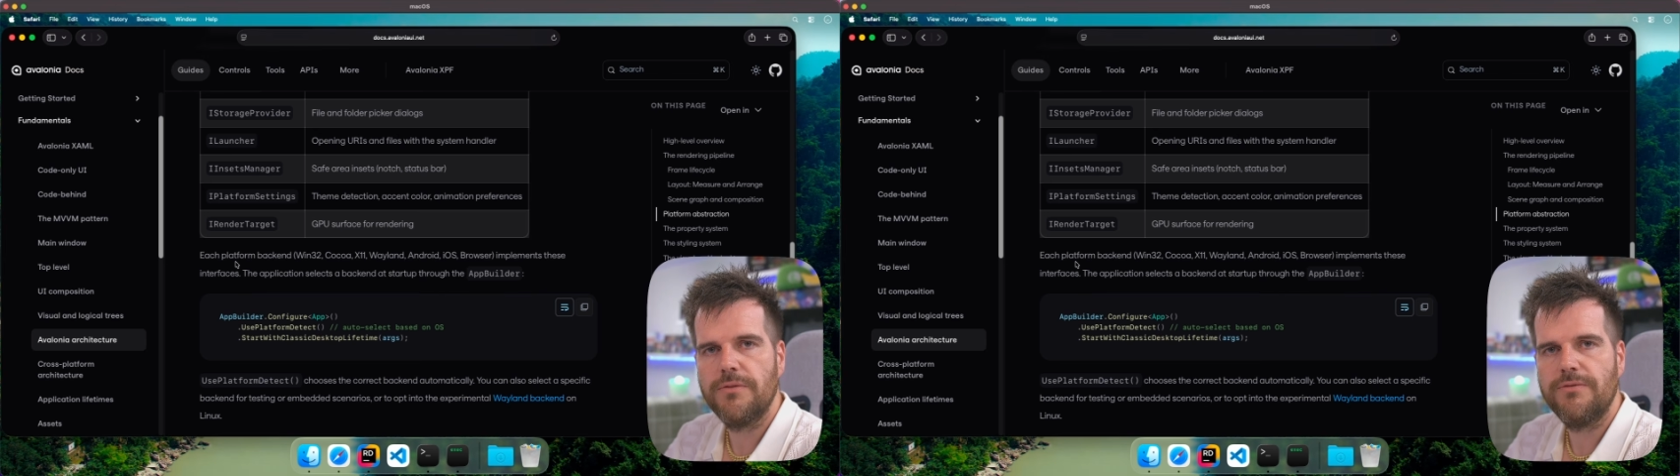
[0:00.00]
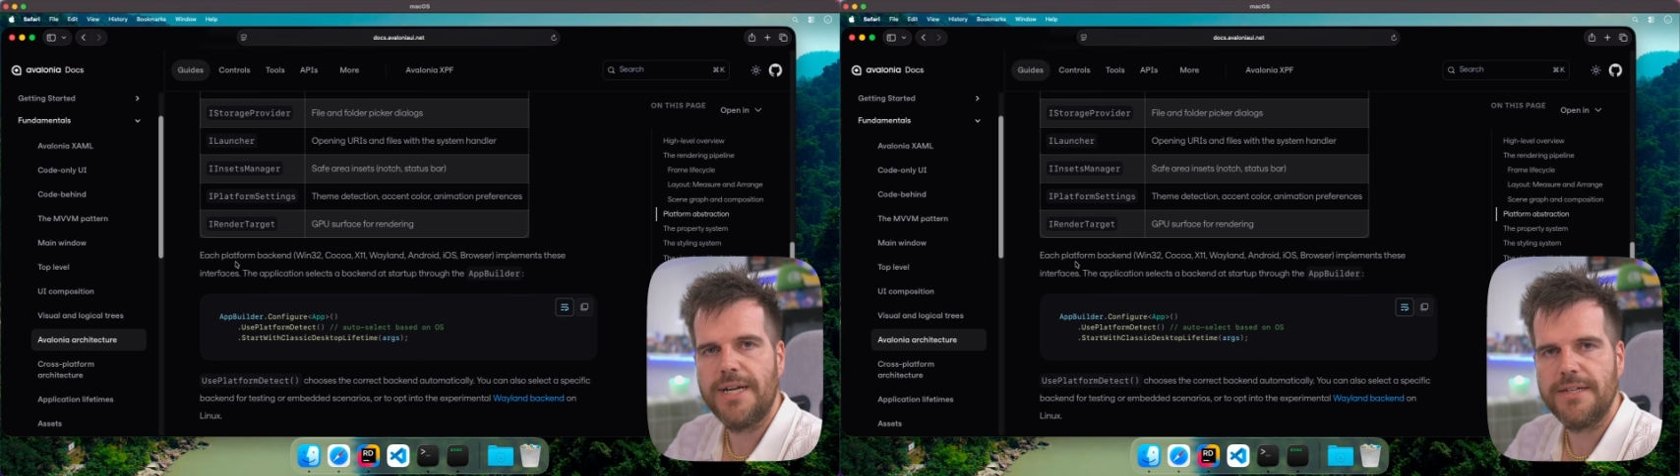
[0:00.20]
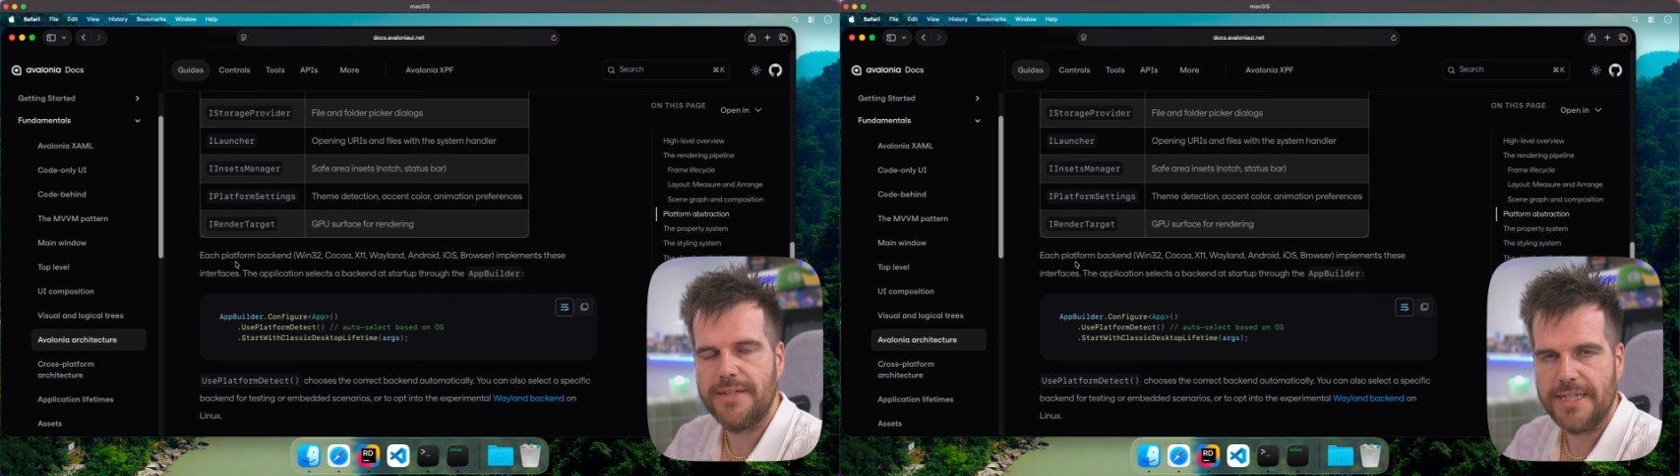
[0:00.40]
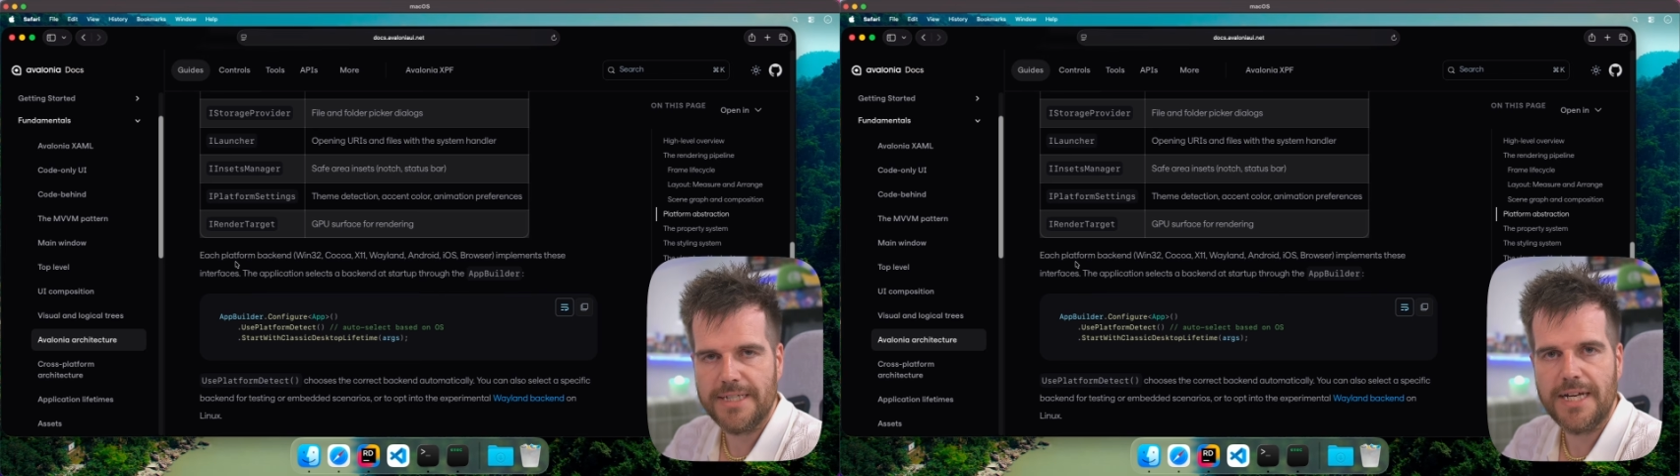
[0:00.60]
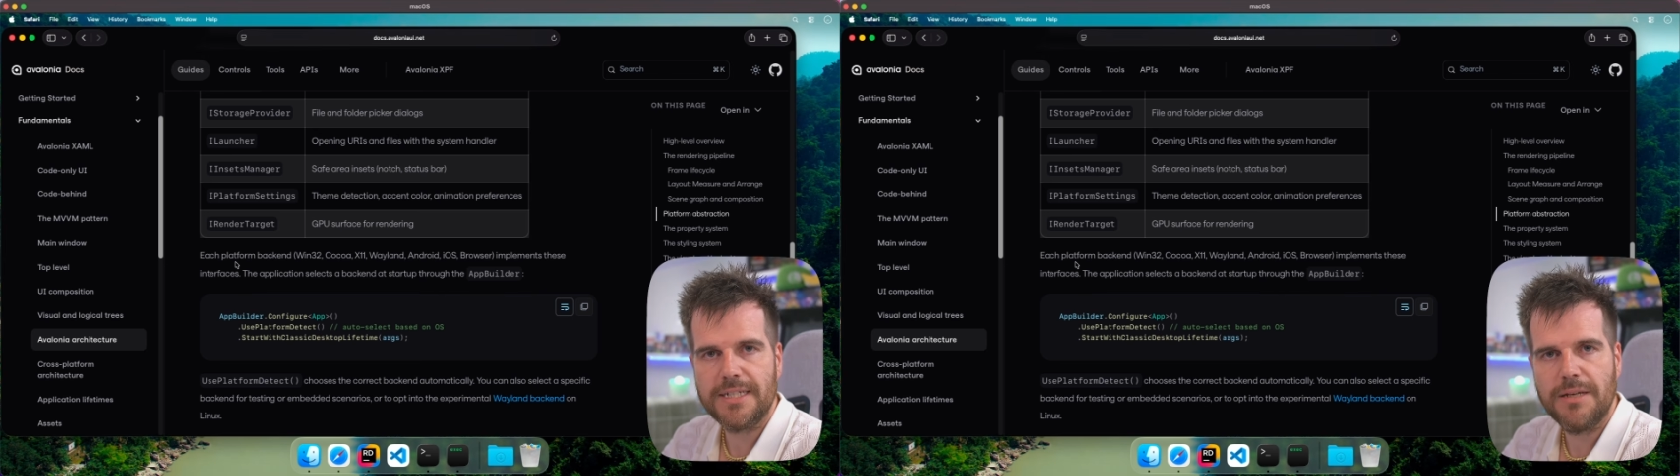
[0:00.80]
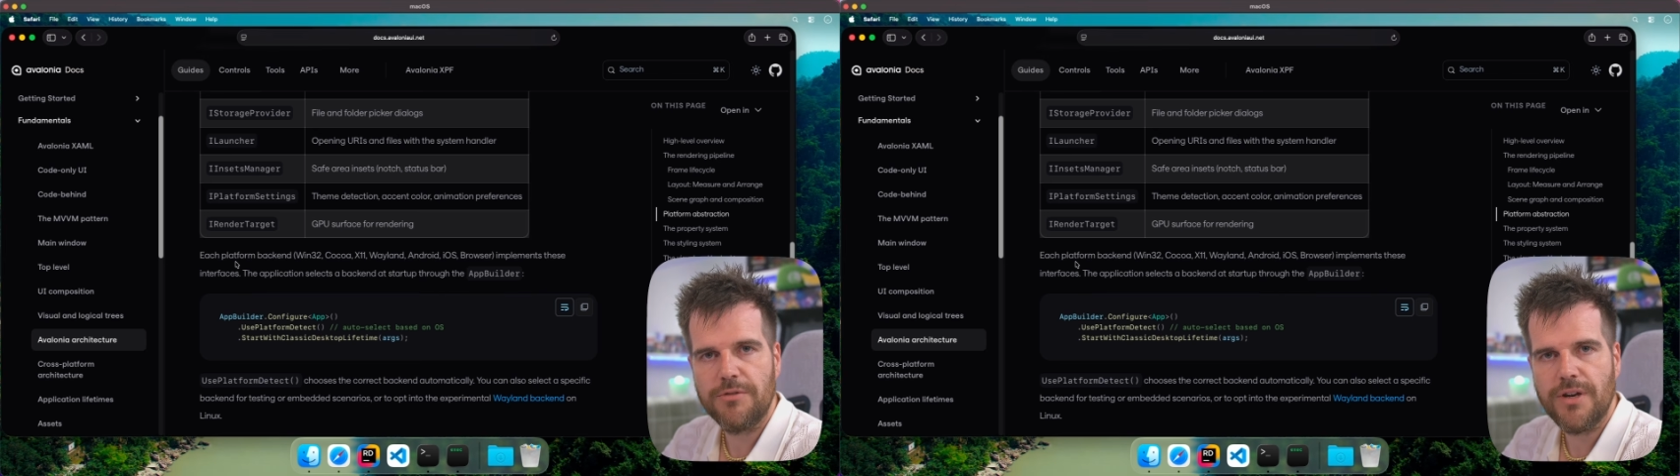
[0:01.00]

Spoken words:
render the exact same